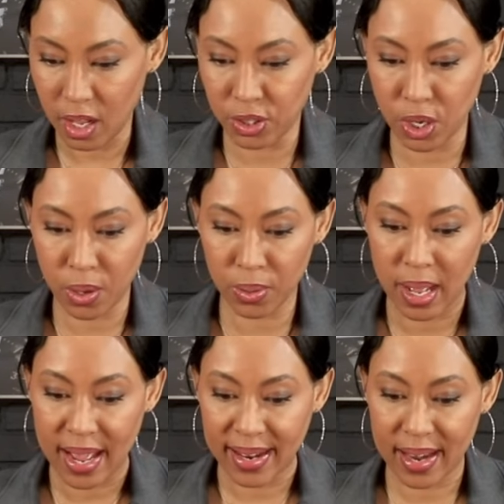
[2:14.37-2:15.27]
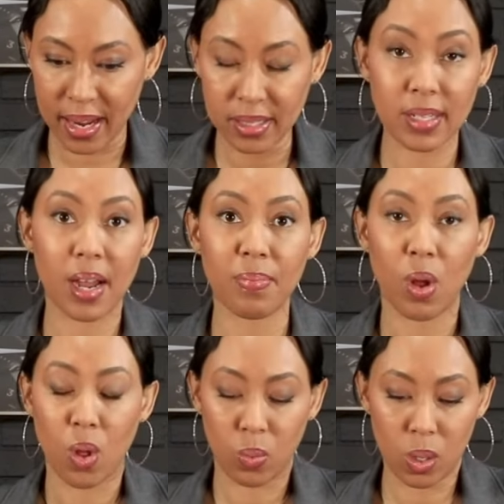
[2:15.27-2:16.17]
So next
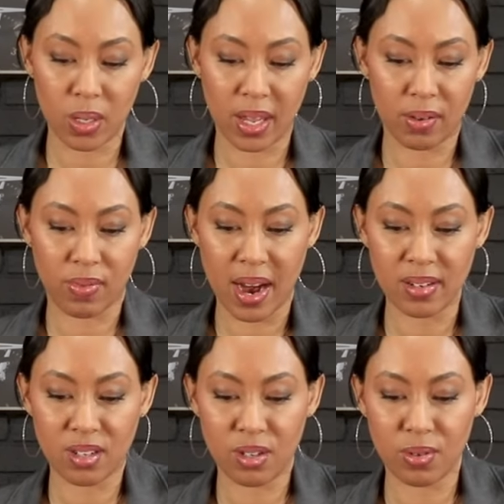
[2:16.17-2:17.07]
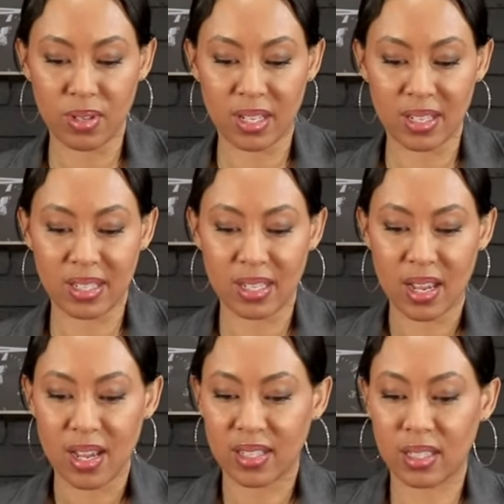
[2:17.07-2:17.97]
up, we'll get right into this
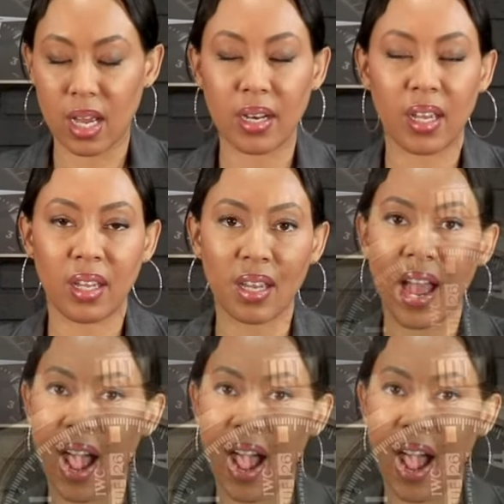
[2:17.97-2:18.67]
stunning